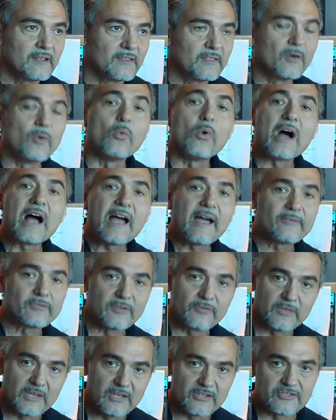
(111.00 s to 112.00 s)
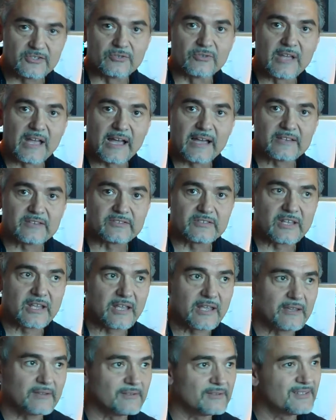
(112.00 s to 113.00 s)
the wives of these two guys
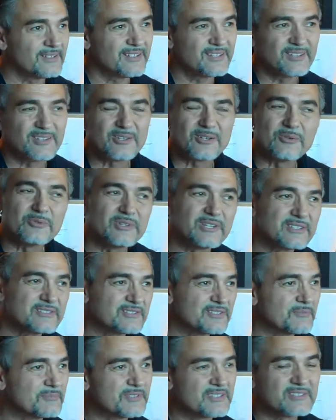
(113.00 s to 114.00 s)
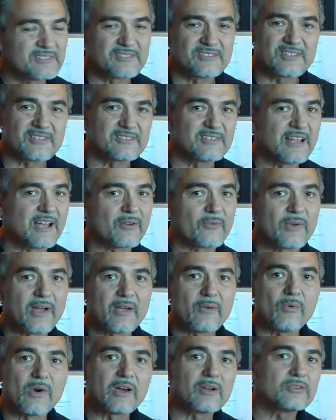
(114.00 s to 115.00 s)
say, "You know what, something's just not
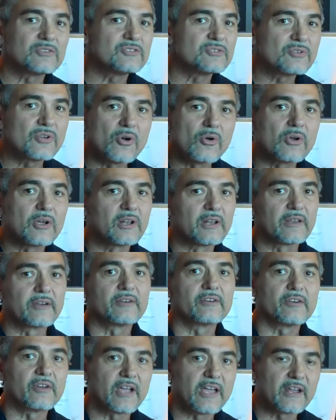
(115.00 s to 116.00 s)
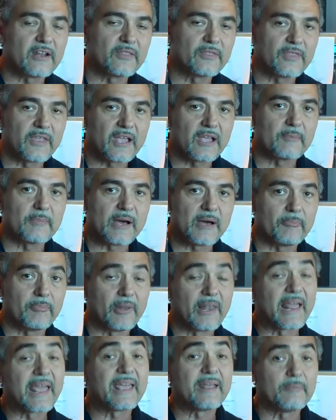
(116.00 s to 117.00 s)
right. Why don't you go clear your head and think about
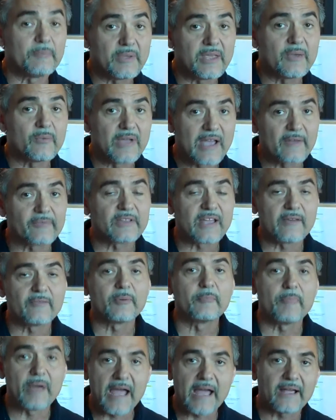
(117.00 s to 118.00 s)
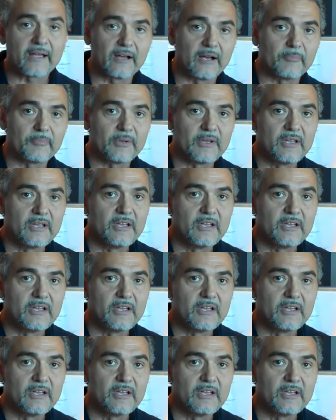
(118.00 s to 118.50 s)
plan B? We have to have a backup."